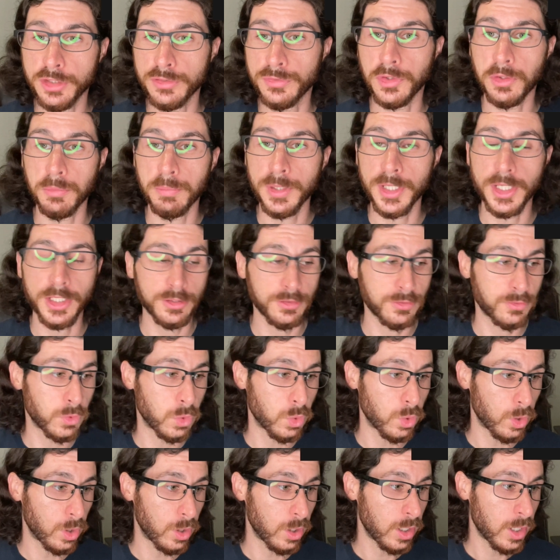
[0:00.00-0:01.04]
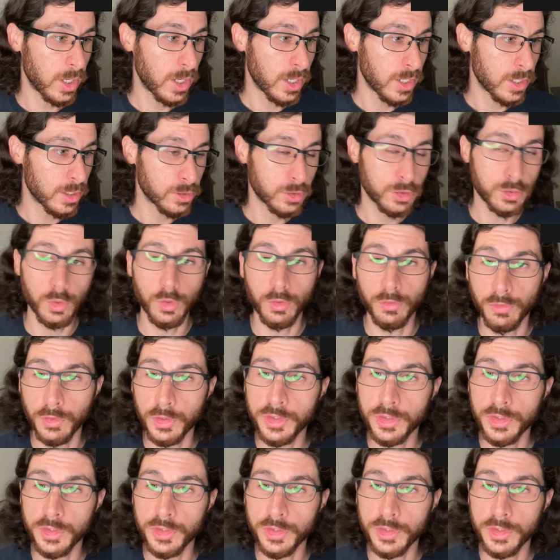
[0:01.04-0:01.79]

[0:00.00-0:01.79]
for the PS4. Sold for